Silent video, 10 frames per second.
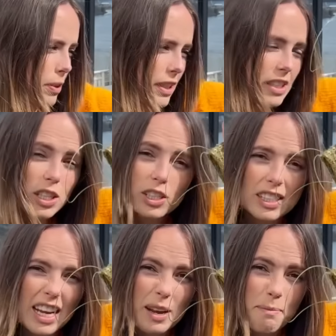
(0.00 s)
This looks
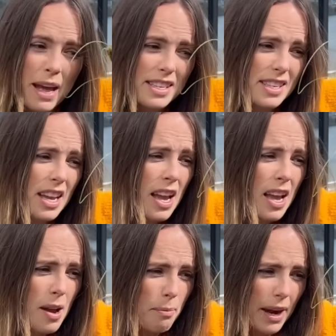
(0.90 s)
like a mess,
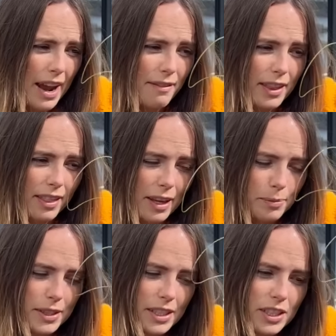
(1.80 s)
but I have the thumb
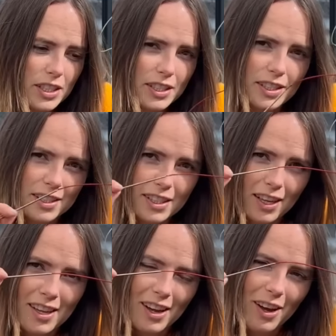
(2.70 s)
stitches
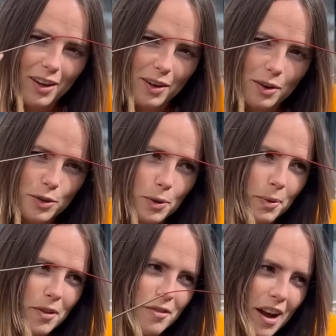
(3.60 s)
on
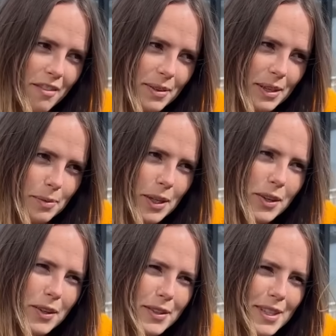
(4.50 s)
2.5
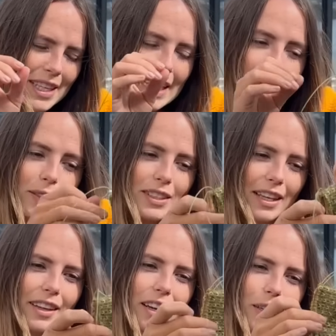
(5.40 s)
millimeters needles, and
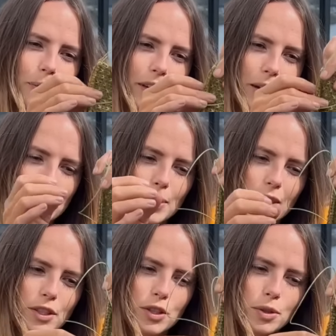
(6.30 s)
the colorwork I'm doing
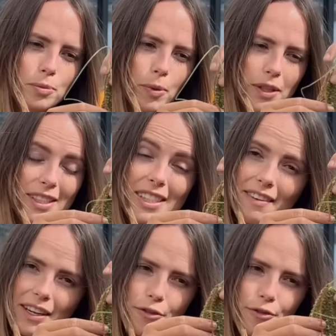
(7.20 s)
on
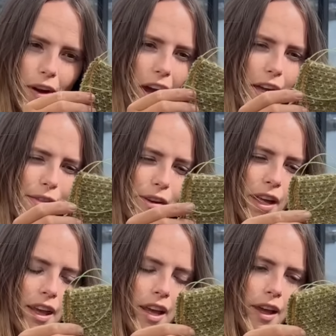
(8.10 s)
2.75,
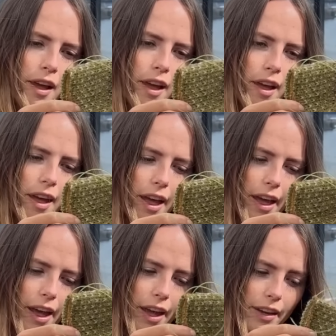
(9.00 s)

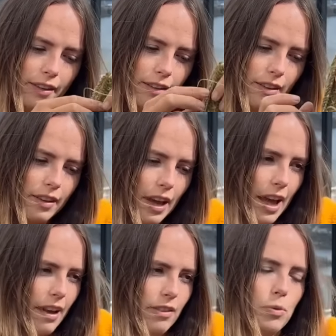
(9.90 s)
and I
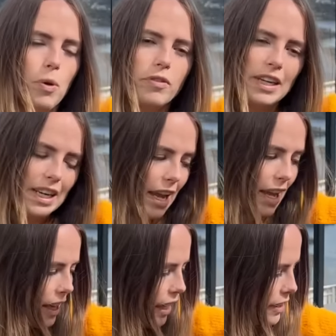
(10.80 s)
haven't woven in
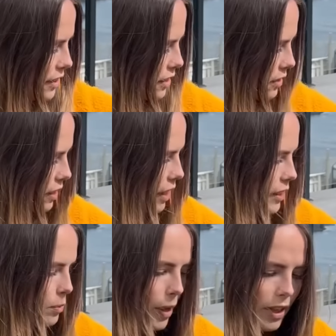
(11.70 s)
any ends, so
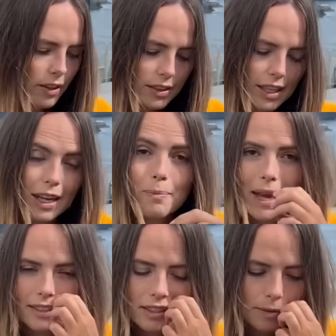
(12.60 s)
that's why it looks like a
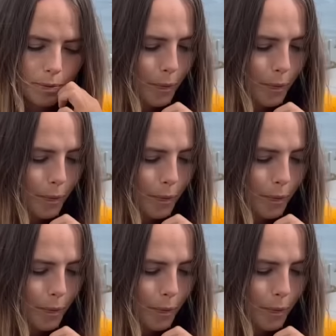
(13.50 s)
mess.